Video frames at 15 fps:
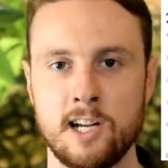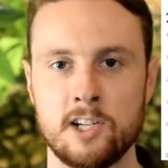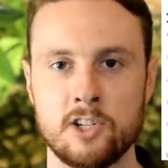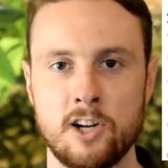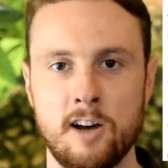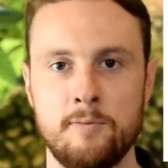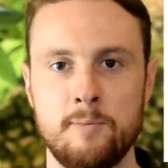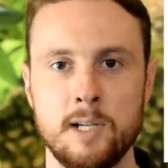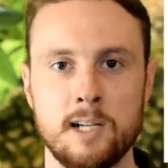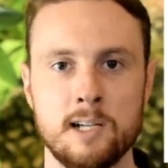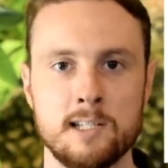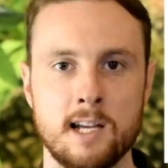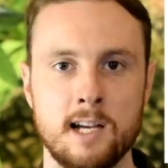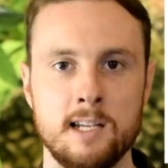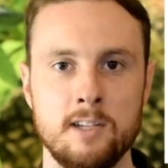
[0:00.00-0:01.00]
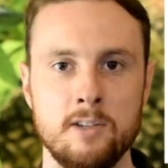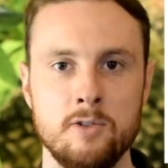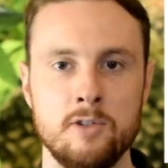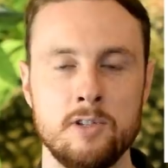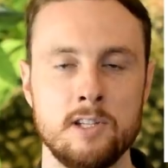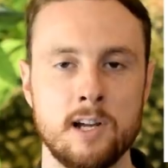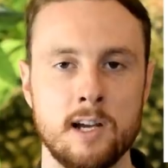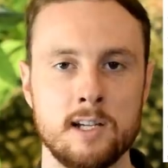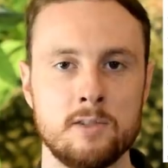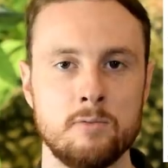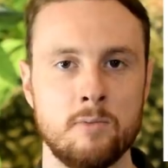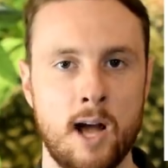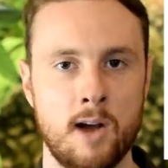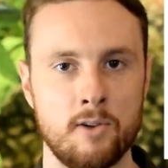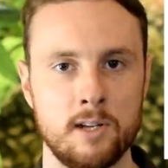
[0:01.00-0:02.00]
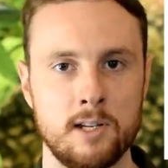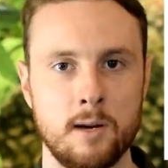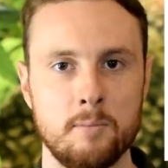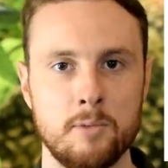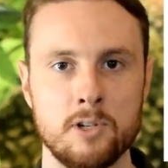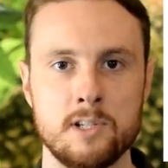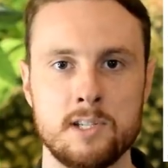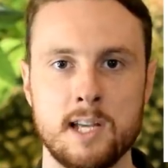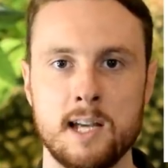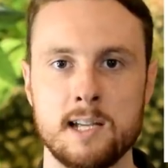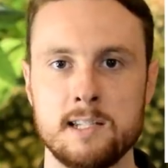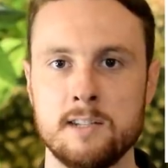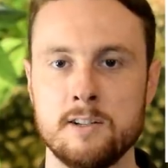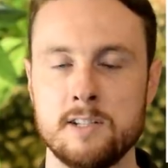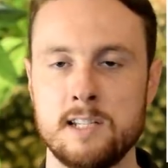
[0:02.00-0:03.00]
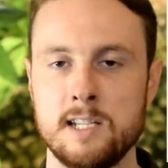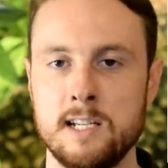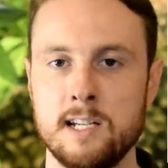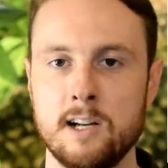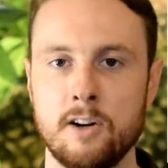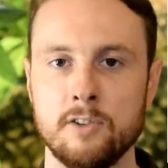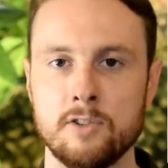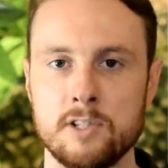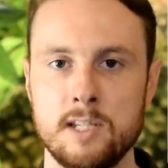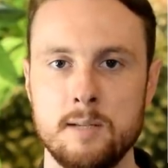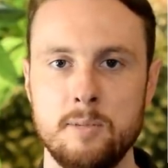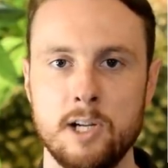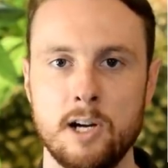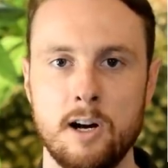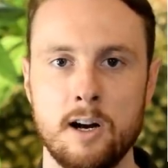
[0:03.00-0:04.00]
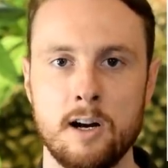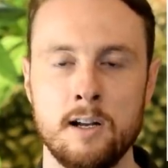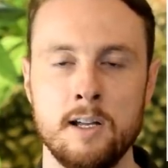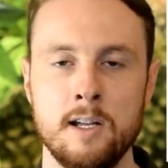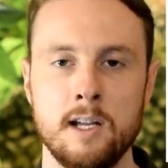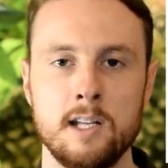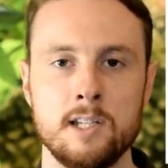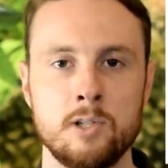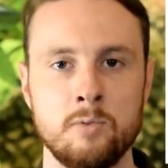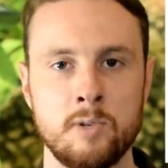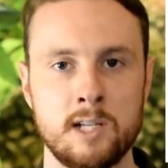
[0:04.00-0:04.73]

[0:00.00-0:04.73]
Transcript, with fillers: a touch off because I use nice rounded numbers as their CDR and their CBR. And